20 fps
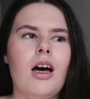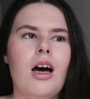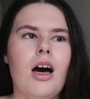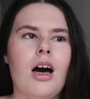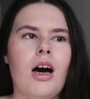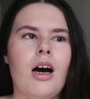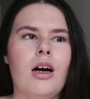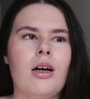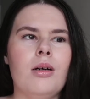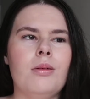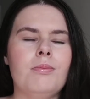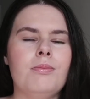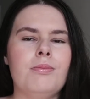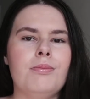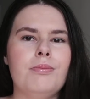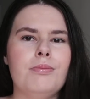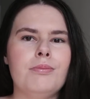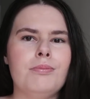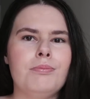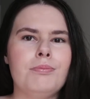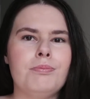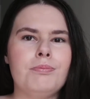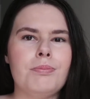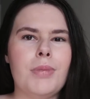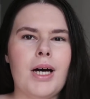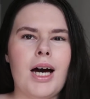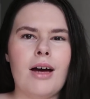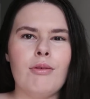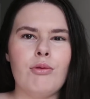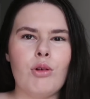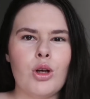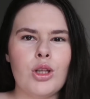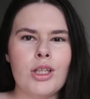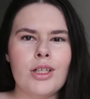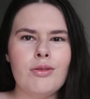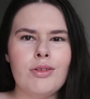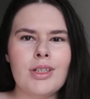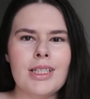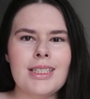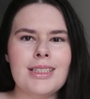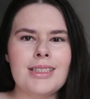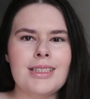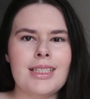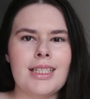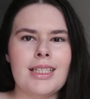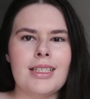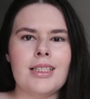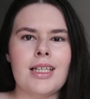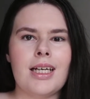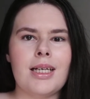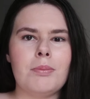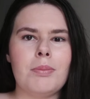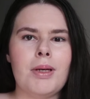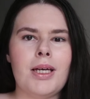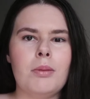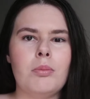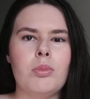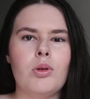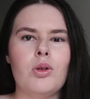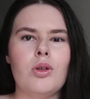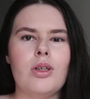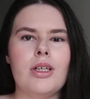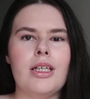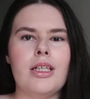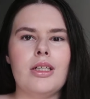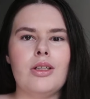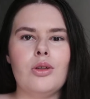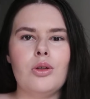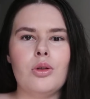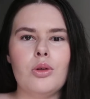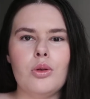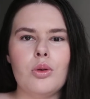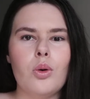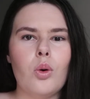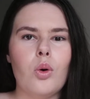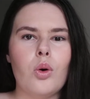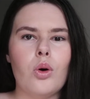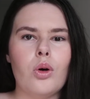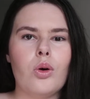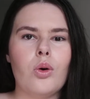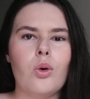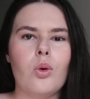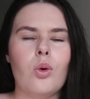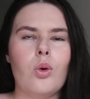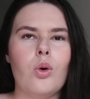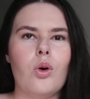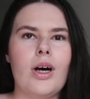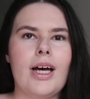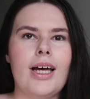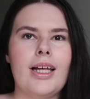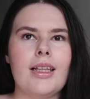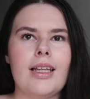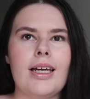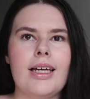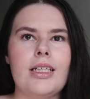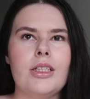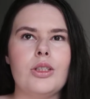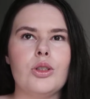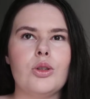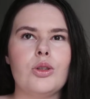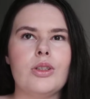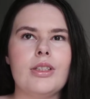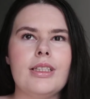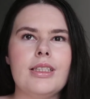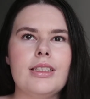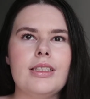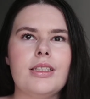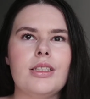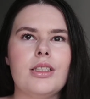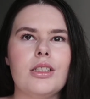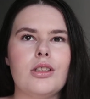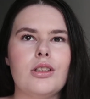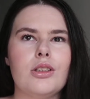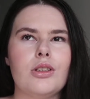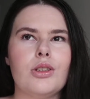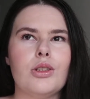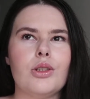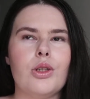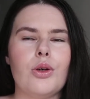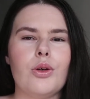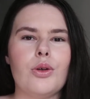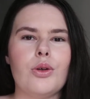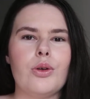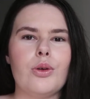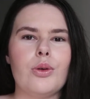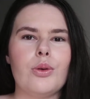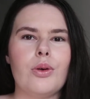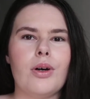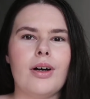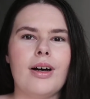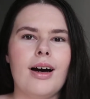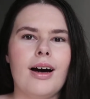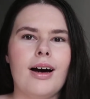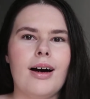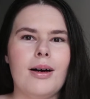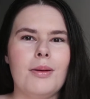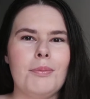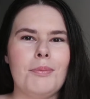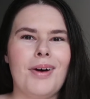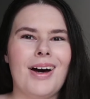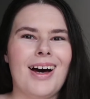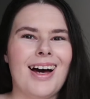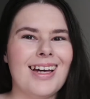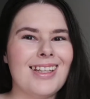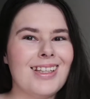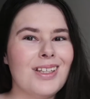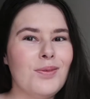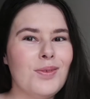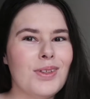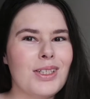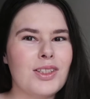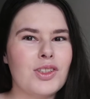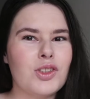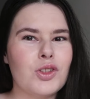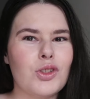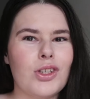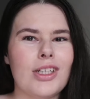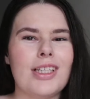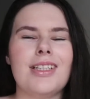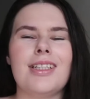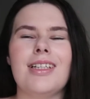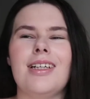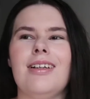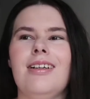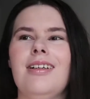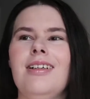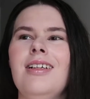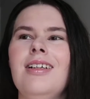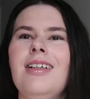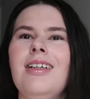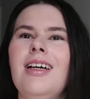but I've only really seen like people in New York or LA do this. So I live in Australia